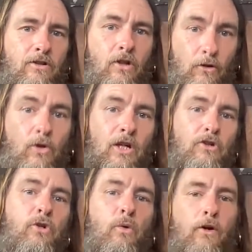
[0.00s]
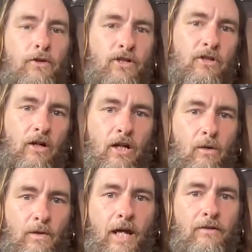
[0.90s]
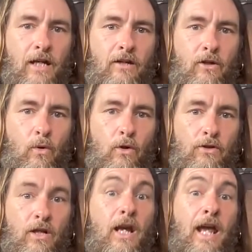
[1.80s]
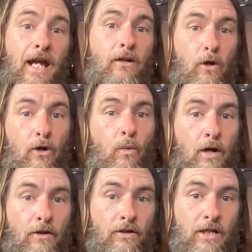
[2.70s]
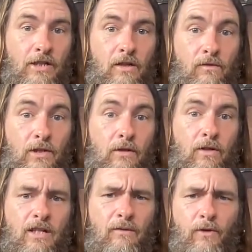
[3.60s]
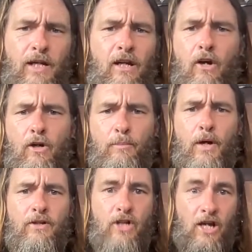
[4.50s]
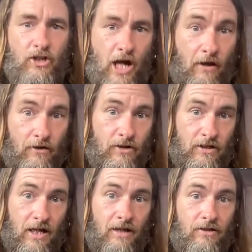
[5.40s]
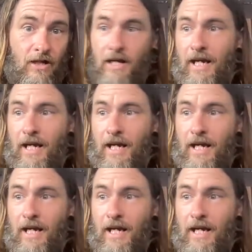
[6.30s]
So you can do all the studying without taking the course and go to one of their testing facilities and for like $100 challenge the test,